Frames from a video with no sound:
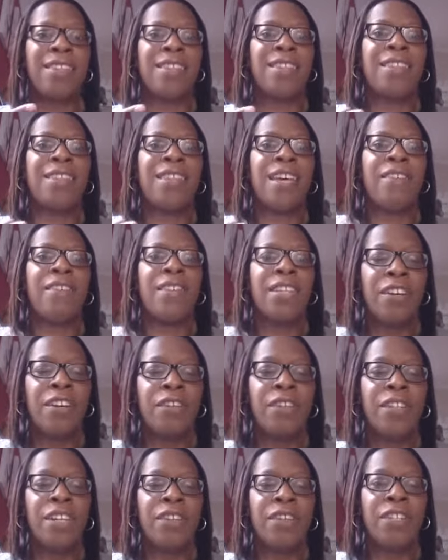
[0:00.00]
There are,
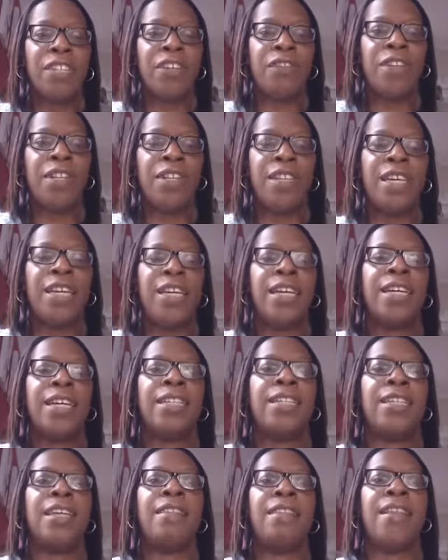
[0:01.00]
there are different
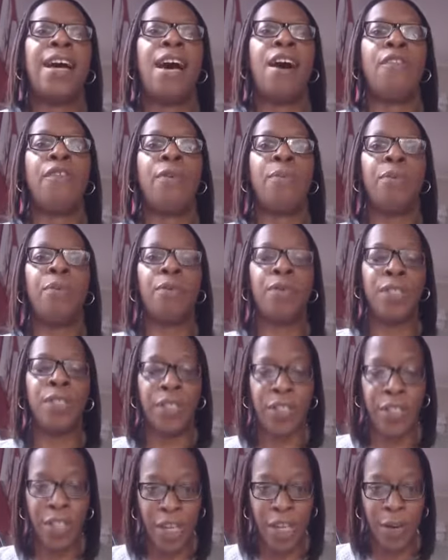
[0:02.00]
things that are
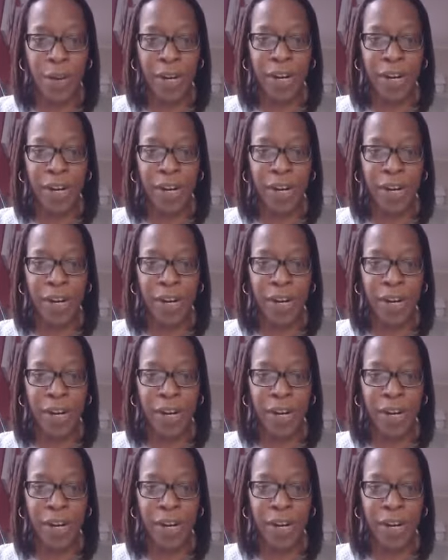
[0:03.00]
important to you.